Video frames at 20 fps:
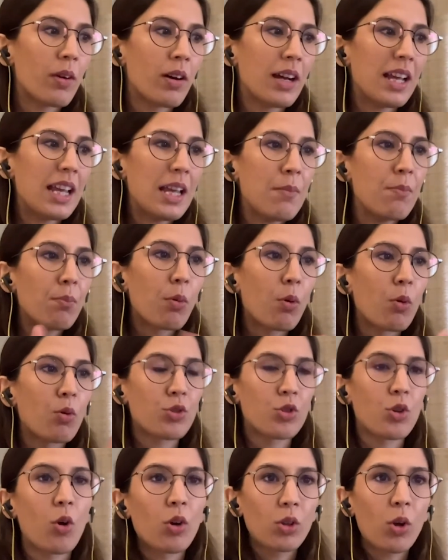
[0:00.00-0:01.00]
impose
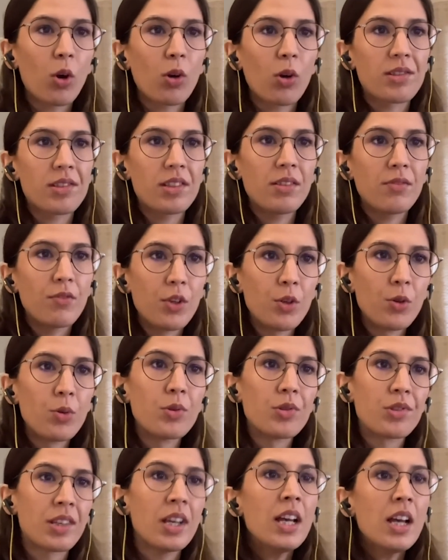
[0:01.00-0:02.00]
your thoughts and
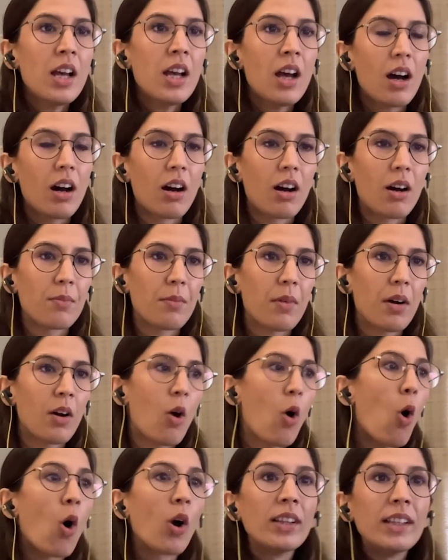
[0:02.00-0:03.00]
views
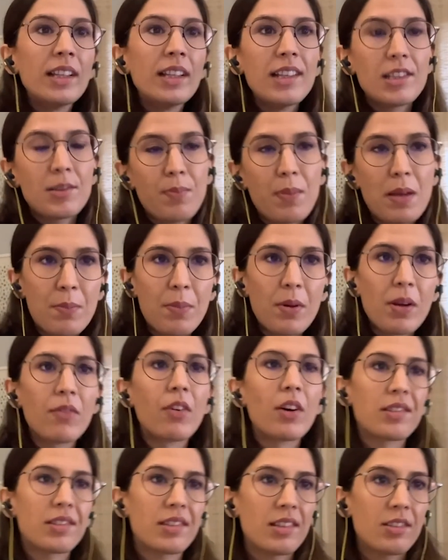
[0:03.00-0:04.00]
on these people
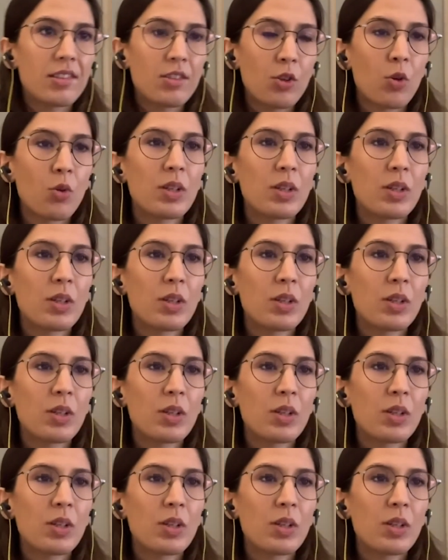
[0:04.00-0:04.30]
versus,